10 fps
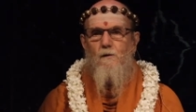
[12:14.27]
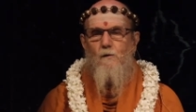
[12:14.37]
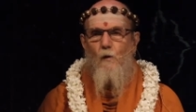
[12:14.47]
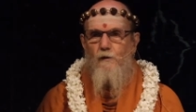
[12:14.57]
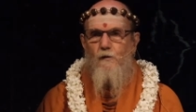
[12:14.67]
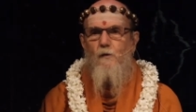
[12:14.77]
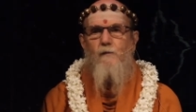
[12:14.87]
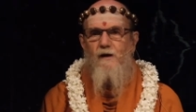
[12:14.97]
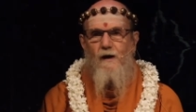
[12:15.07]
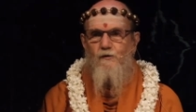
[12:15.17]
So the
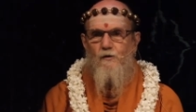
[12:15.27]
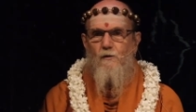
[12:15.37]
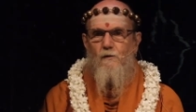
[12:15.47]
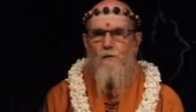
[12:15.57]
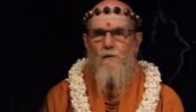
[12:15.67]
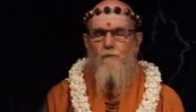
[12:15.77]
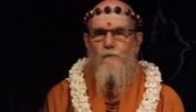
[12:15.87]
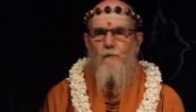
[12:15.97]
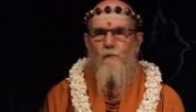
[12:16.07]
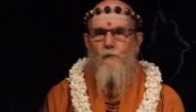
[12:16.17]
human nature
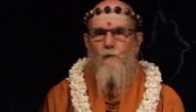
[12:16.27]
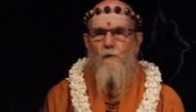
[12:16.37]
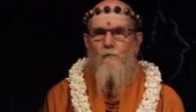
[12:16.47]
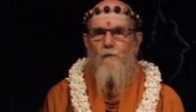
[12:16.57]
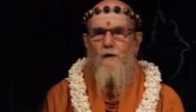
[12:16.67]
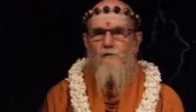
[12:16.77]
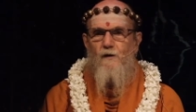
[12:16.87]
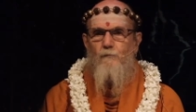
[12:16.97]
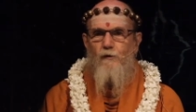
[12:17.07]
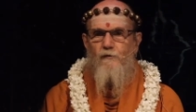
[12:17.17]
is
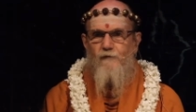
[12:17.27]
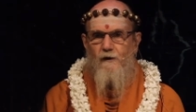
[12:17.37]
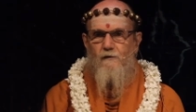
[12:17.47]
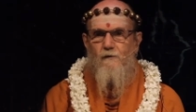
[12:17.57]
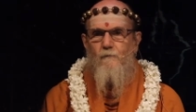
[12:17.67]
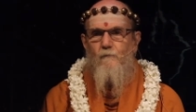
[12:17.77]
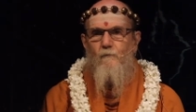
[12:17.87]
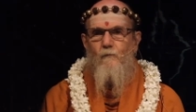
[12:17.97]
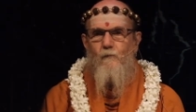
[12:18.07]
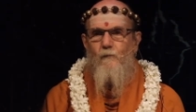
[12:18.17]
imperfect.
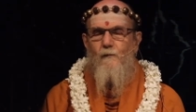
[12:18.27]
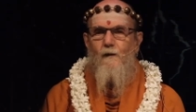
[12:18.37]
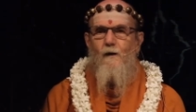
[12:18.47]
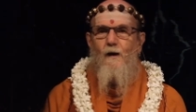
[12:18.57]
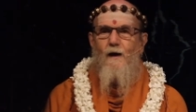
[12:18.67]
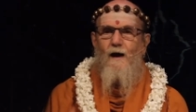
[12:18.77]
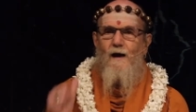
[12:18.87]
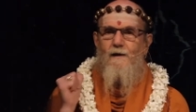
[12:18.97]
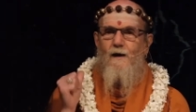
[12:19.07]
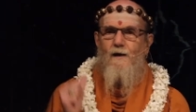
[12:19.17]

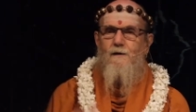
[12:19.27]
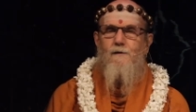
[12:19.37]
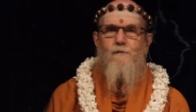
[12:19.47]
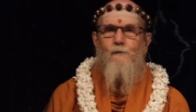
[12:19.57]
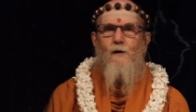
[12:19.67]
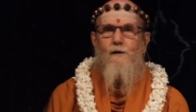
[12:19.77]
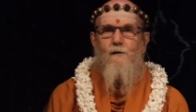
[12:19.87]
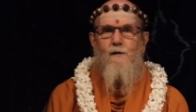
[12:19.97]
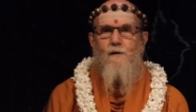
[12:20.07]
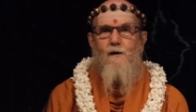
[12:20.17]
I, I even read
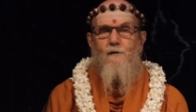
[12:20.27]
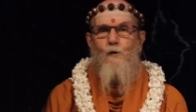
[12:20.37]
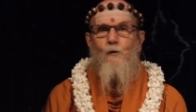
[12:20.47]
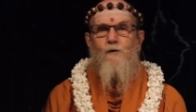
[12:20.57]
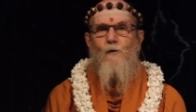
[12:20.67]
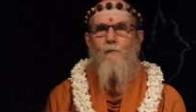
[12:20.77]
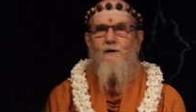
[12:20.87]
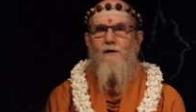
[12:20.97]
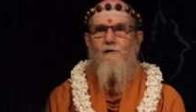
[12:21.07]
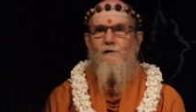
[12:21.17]
it in, in Yoga
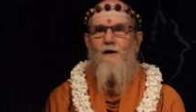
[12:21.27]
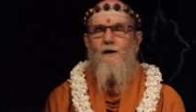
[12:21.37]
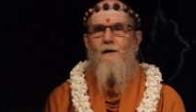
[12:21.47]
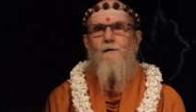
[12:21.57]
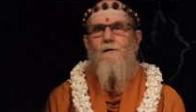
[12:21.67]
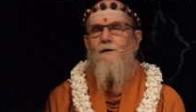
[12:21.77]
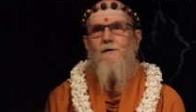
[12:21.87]
the other day.